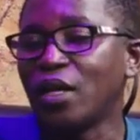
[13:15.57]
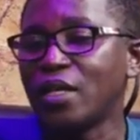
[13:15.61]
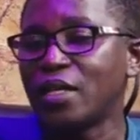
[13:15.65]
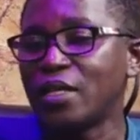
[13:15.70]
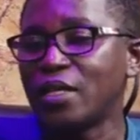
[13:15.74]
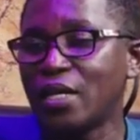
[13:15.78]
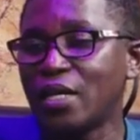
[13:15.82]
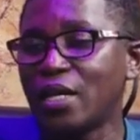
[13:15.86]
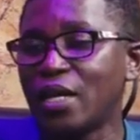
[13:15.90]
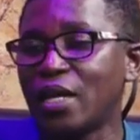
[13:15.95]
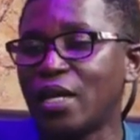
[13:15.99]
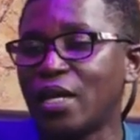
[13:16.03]

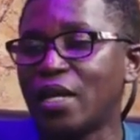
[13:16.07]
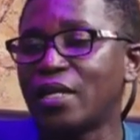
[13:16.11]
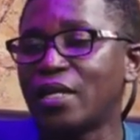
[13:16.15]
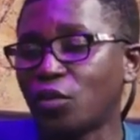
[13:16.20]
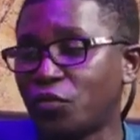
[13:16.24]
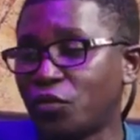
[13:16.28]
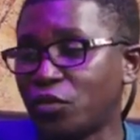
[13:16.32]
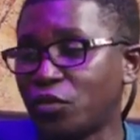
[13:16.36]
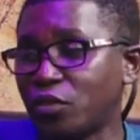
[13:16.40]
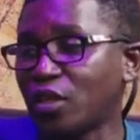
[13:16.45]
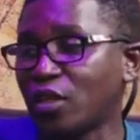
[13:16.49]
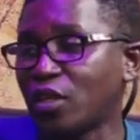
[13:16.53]
Yes,
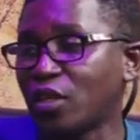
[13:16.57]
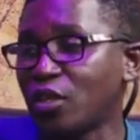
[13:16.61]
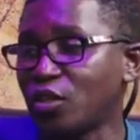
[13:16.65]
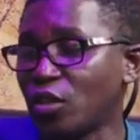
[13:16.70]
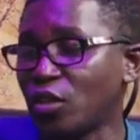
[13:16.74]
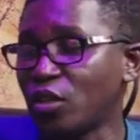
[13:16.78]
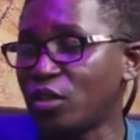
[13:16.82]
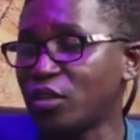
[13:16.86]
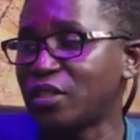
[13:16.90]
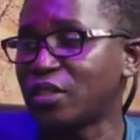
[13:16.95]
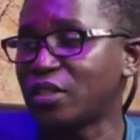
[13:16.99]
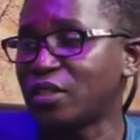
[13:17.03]

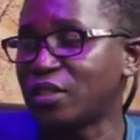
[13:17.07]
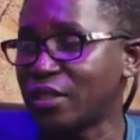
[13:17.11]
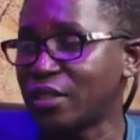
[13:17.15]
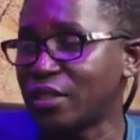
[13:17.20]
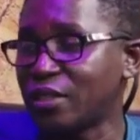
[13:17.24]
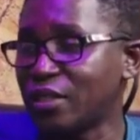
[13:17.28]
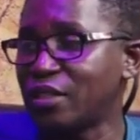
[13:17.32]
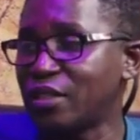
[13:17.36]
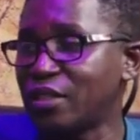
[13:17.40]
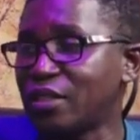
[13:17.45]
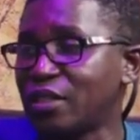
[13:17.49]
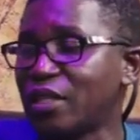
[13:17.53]
sophistication is
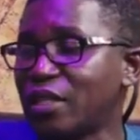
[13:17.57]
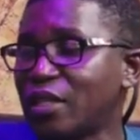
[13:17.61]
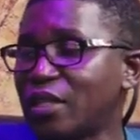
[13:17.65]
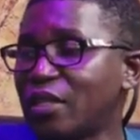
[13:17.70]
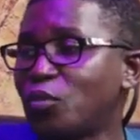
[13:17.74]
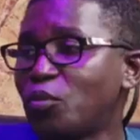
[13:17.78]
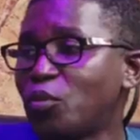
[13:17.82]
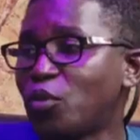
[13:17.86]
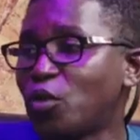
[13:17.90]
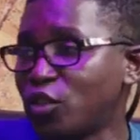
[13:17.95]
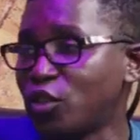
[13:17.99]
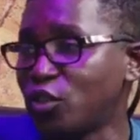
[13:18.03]
setting in,
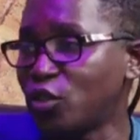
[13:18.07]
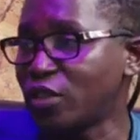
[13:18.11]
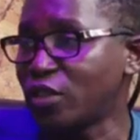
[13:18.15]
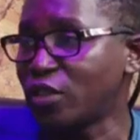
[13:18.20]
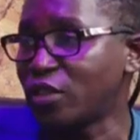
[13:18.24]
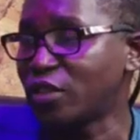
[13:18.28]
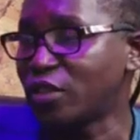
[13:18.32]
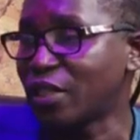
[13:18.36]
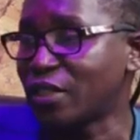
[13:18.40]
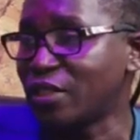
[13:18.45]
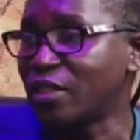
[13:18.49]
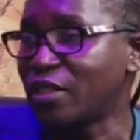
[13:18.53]
pressure is
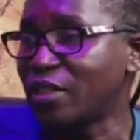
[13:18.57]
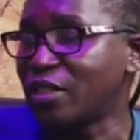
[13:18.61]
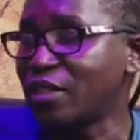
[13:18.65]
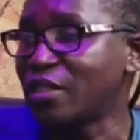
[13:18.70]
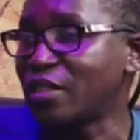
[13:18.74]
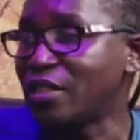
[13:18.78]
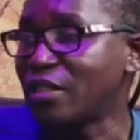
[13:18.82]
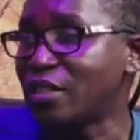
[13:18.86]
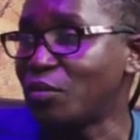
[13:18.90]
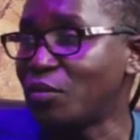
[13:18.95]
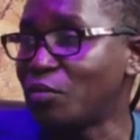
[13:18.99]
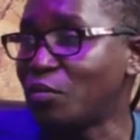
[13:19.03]
setting
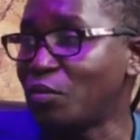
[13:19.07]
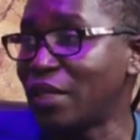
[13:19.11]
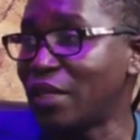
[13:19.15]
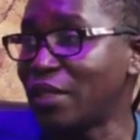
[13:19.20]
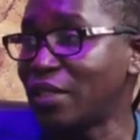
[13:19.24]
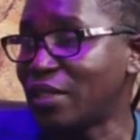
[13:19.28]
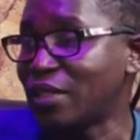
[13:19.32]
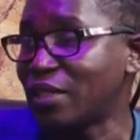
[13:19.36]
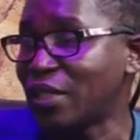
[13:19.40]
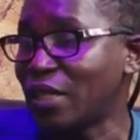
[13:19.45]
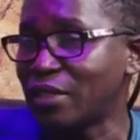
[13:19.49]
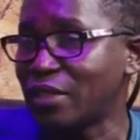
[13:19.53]
in, demand
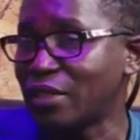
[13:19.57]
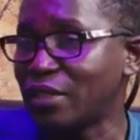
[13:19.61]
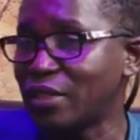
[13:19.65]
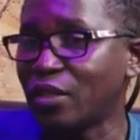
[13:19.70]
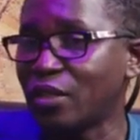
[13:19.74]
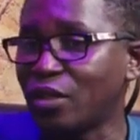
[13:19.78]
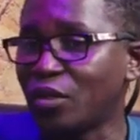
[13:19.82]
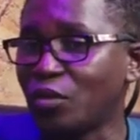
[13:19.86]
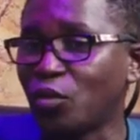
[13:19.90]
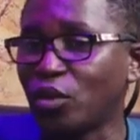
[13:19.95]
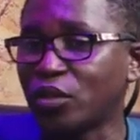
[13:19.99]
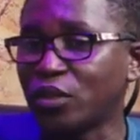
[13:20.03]
is setting
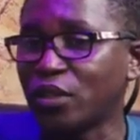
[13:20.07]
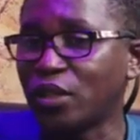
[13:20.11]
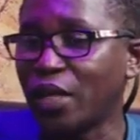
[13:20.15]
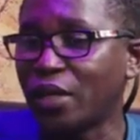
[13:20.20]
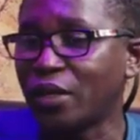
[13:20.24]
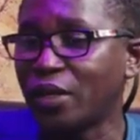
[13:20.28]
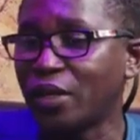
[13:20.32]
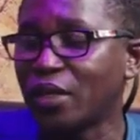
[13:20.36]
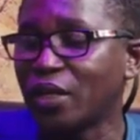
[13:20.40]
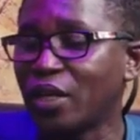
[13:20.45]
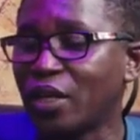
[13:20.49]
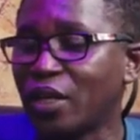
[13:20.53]
in, but there
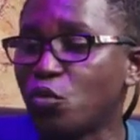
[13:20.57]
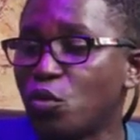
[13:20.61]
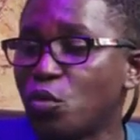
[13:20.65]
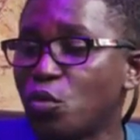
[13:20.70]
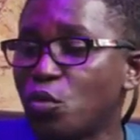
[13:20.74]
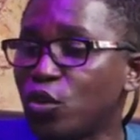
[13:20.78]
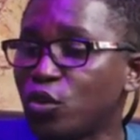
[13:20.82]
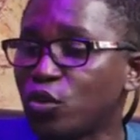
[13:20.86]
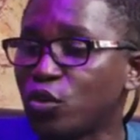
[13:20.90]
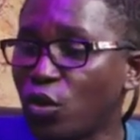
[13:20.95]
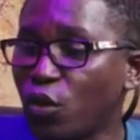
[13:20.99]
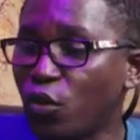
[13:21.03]
again, we
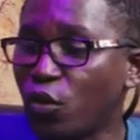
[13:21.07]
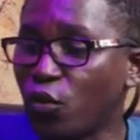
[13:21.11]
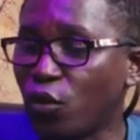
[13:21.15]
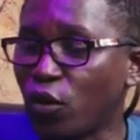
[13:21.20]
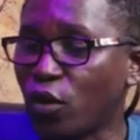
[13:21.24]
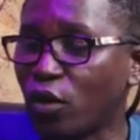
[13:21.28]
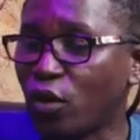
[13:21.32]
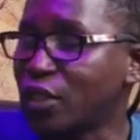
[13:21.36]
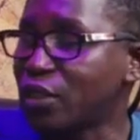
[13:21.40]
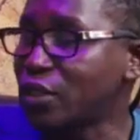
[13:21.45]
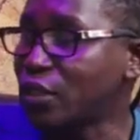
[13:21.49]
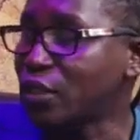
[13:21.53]
must not
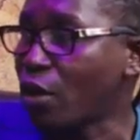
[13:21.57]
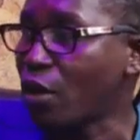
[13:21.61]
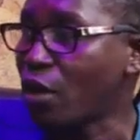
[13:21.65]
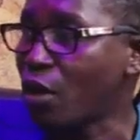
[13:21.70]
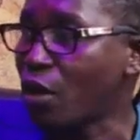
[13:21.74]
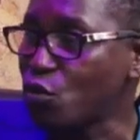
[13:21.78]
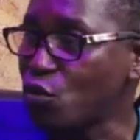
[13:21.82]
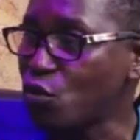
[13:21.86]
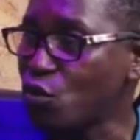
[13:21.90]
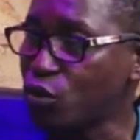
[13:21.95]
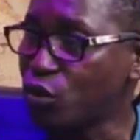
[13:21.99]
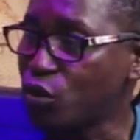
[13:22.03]
forget our
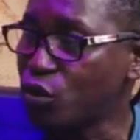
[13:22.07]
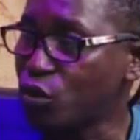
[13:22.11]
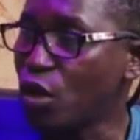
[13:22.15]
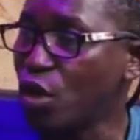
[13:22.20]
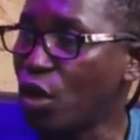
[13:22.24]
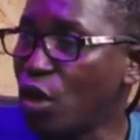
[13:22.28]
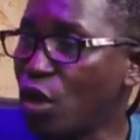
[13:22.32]
roots.